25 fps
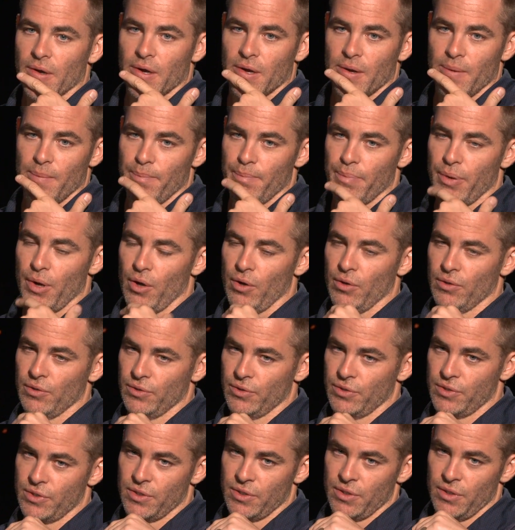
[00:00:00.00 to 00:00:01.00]

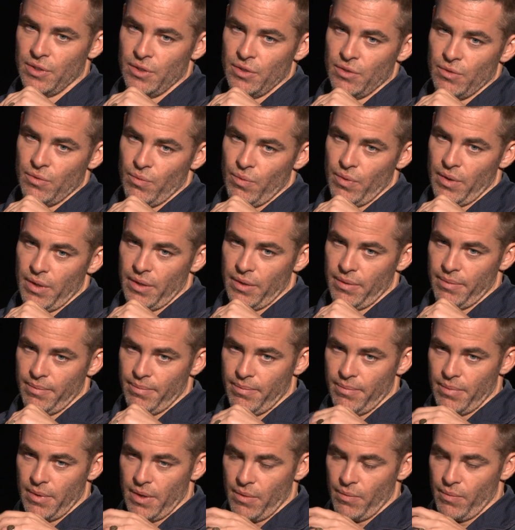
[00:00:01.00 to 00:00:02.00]
compose with
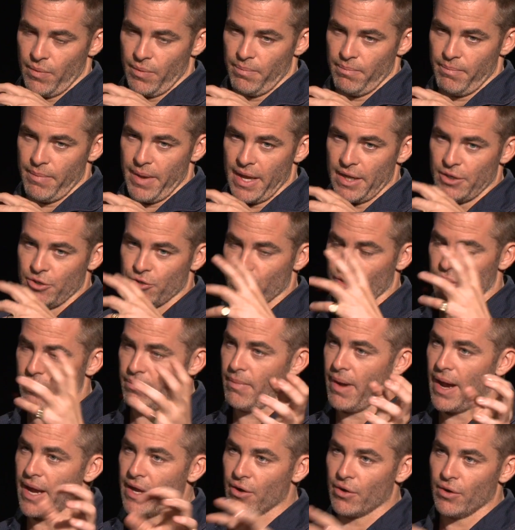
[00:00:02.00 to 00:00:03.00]
major and
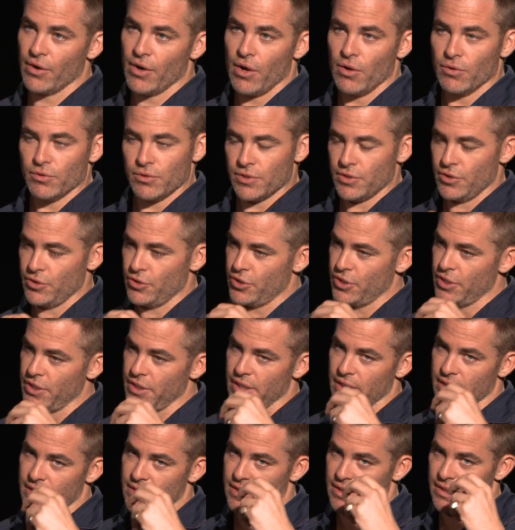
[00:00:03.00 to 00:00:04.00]
minor notes, and she
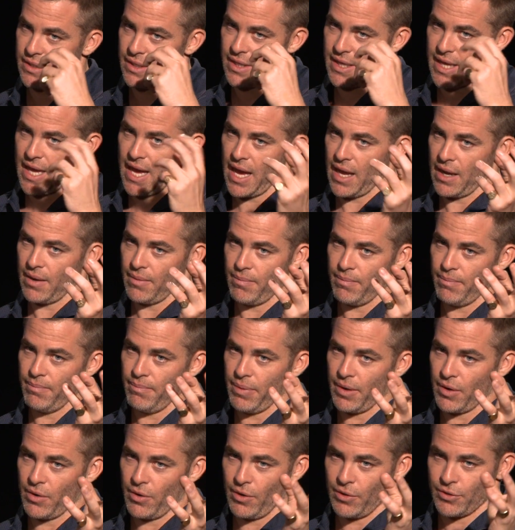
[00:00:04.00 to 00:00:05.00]
does that,
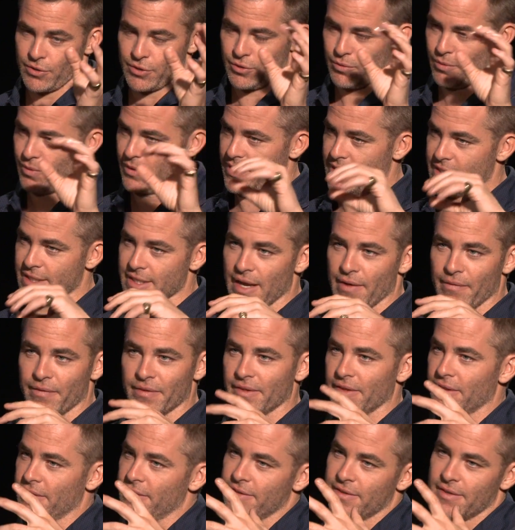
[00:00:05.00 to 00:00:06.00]
but also with
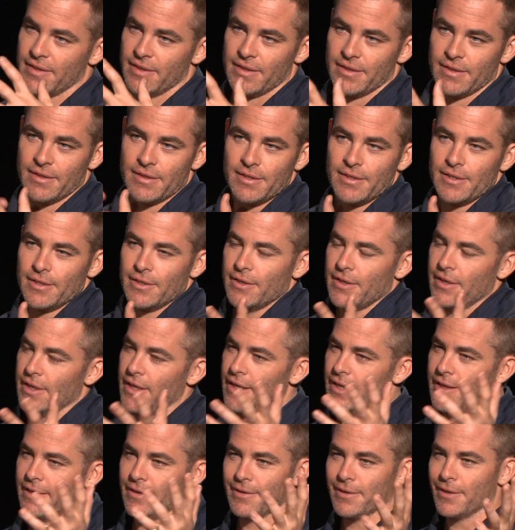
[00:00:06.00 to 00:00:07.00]
sevenths and
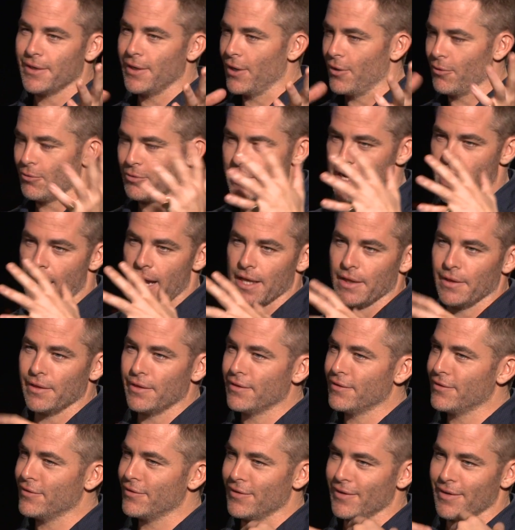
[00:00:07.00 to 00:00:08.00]
you know,
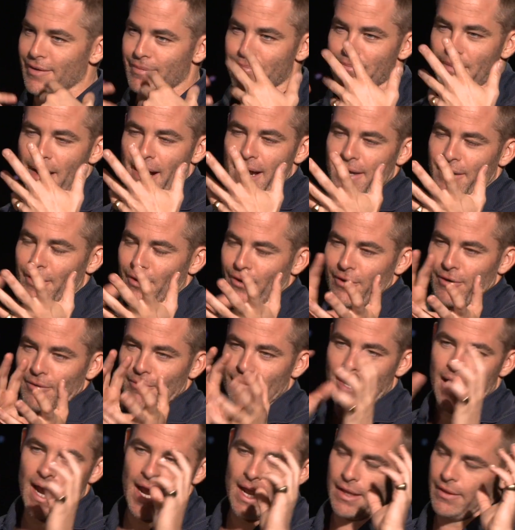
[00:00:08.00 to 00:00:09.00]
ninths and minor
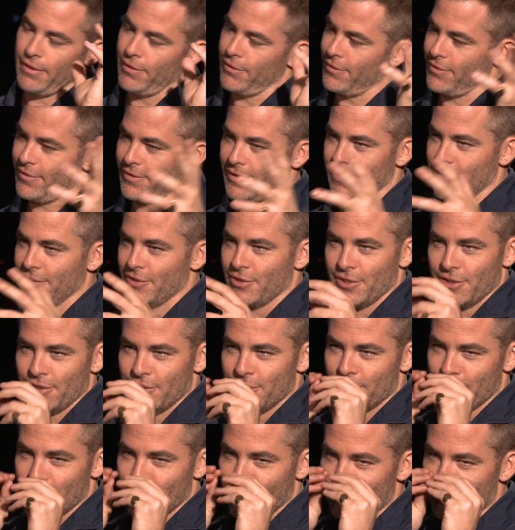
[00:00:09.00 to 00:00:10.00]
ninths, and she's
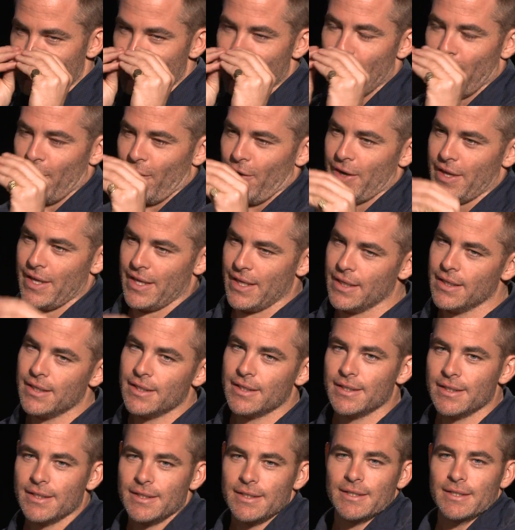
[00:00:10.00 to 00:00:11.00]
just very,
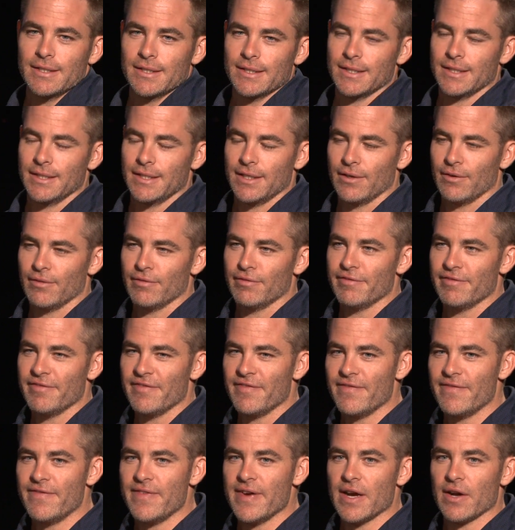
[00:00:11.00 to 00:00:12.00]
you know,
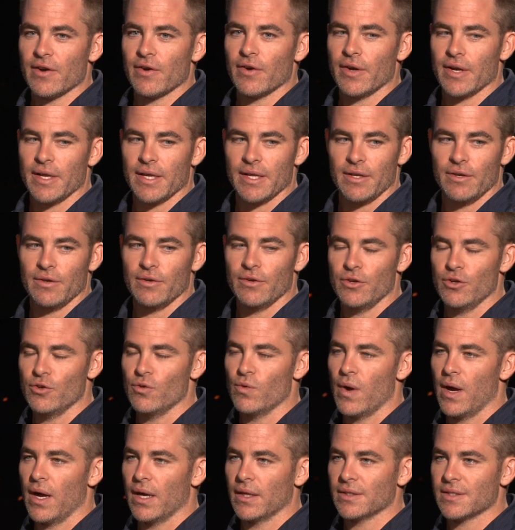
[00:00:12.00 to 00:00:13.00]
very
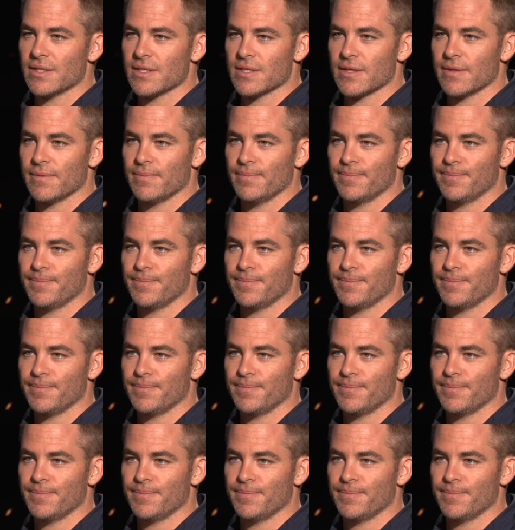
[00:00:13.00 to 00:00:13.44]
nuanced.